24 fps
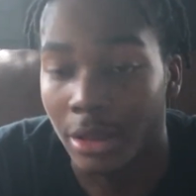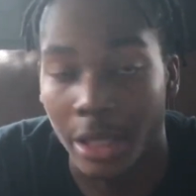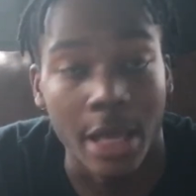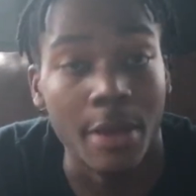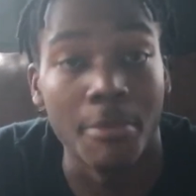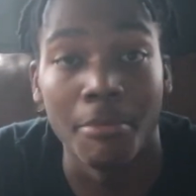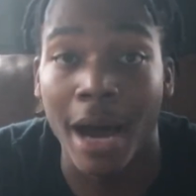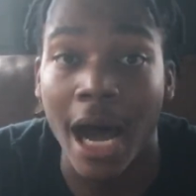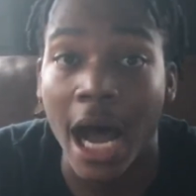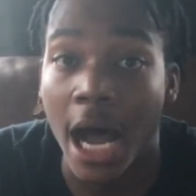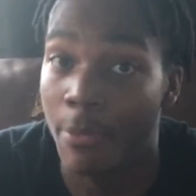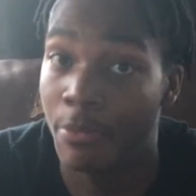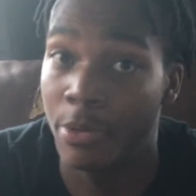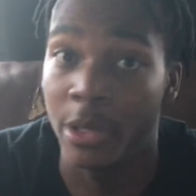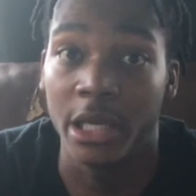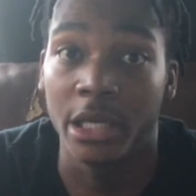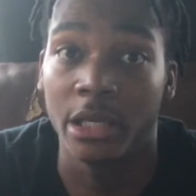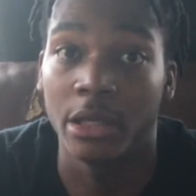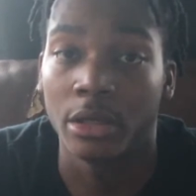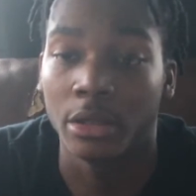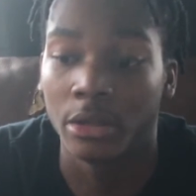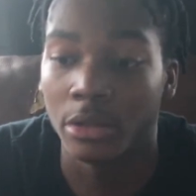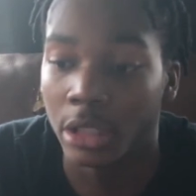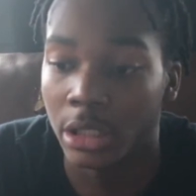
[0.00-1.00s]
In my
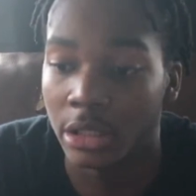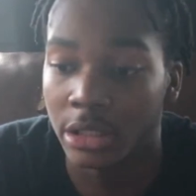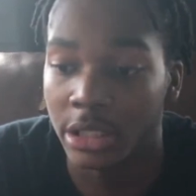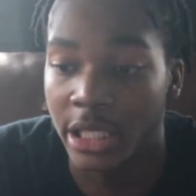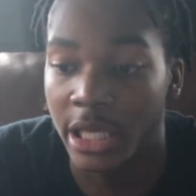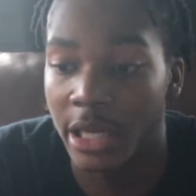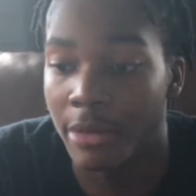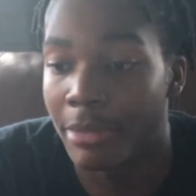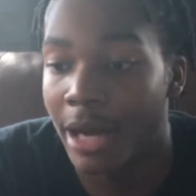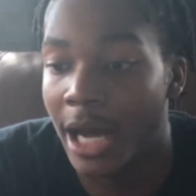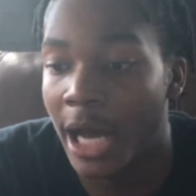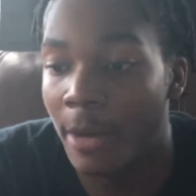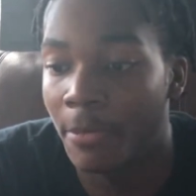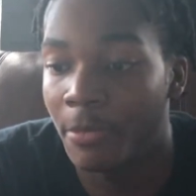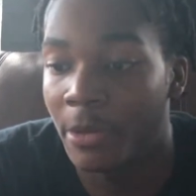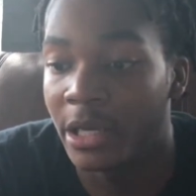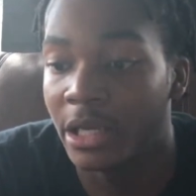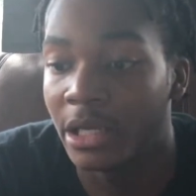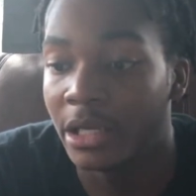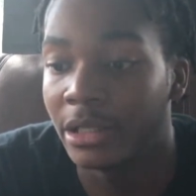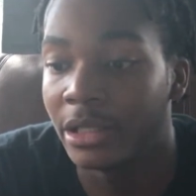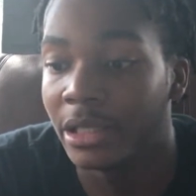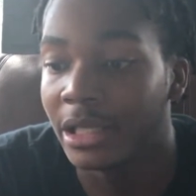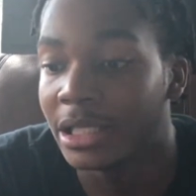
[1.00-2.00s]
opinion, you know what I'm saying? In my
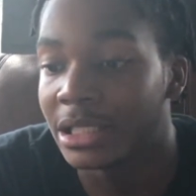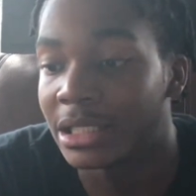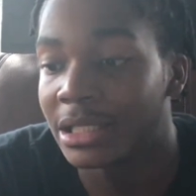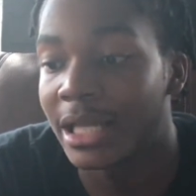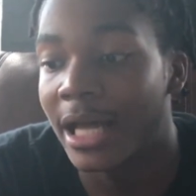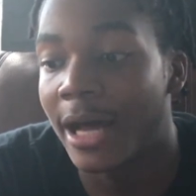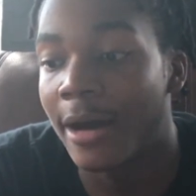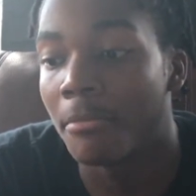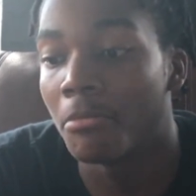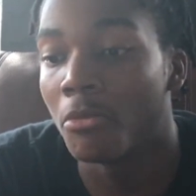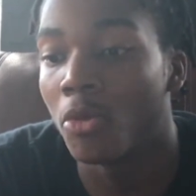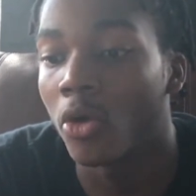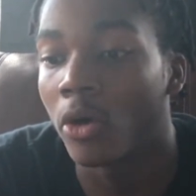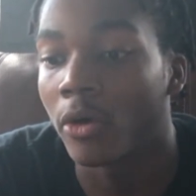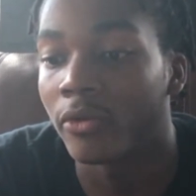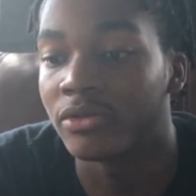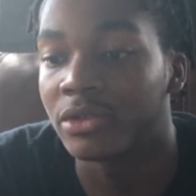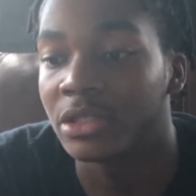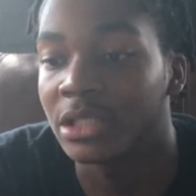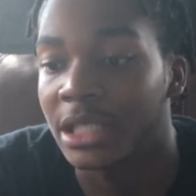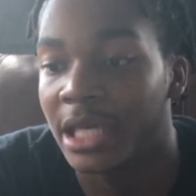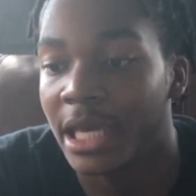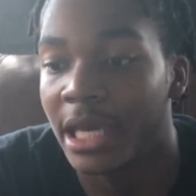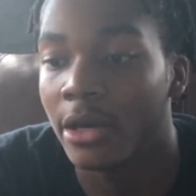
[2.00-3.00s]
opinion, it's not more of
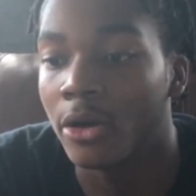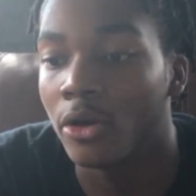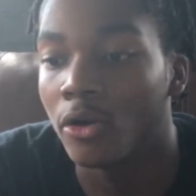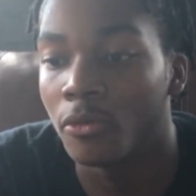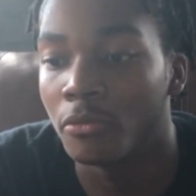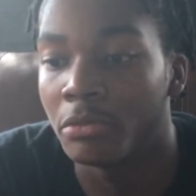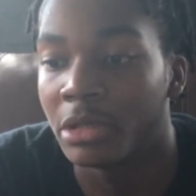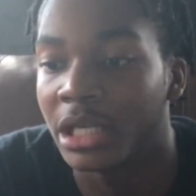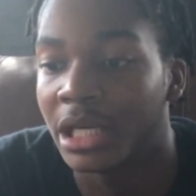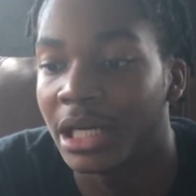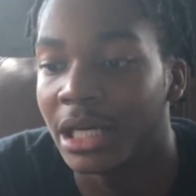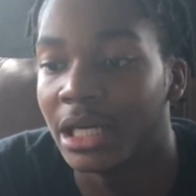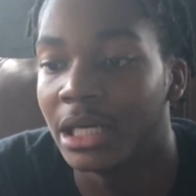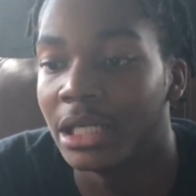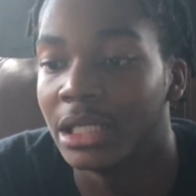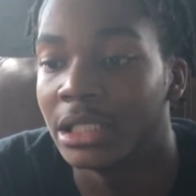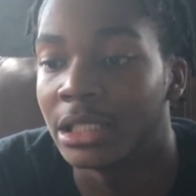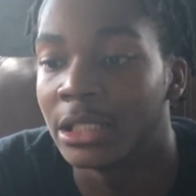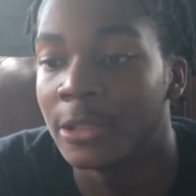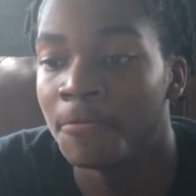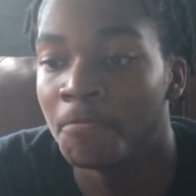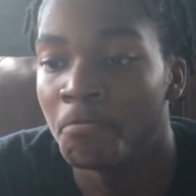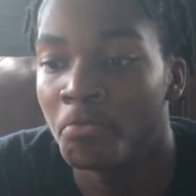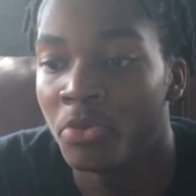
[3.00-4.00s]
skill
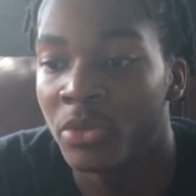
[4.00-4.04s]
because